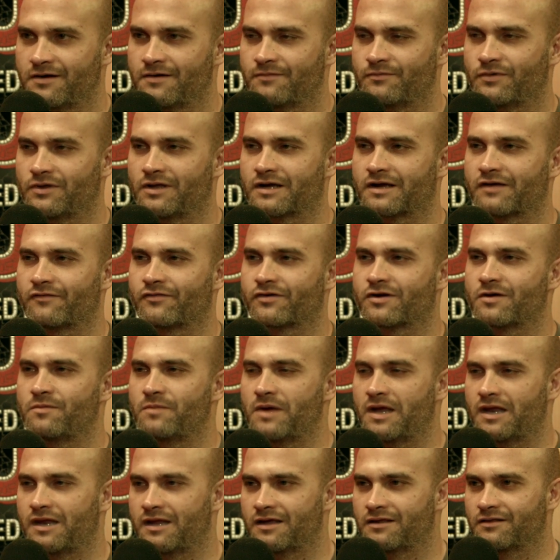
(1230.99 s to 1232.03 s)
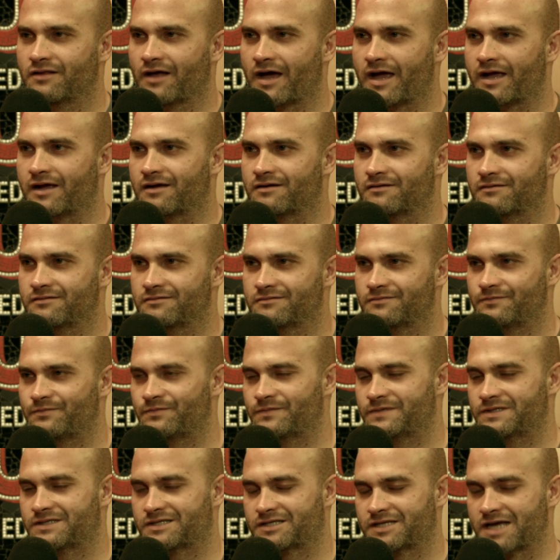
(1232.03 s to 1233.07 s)
but like if a comedian like
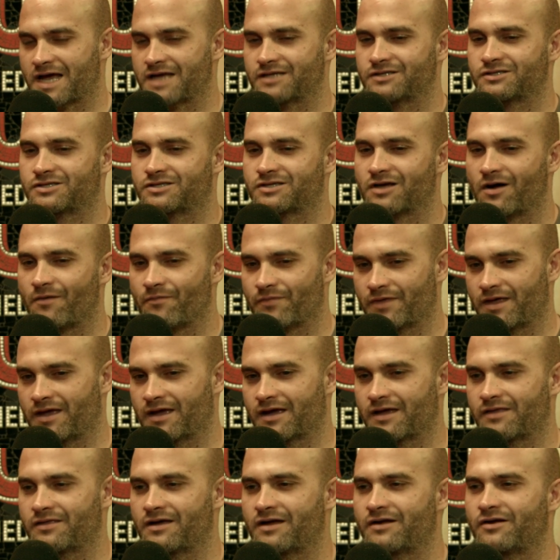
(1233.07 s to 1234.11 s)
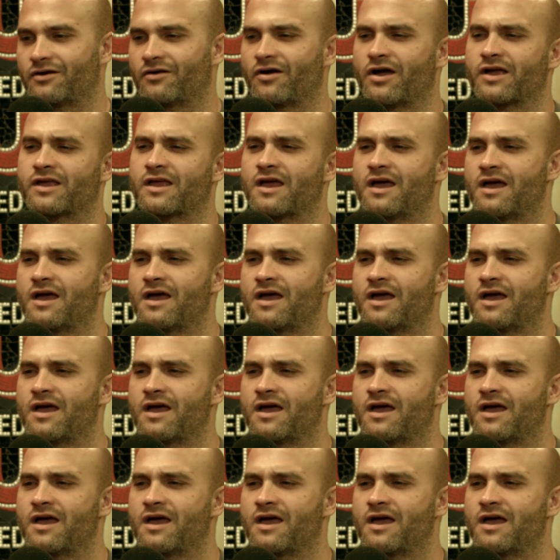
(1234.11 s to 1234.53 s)
says something and then you're like,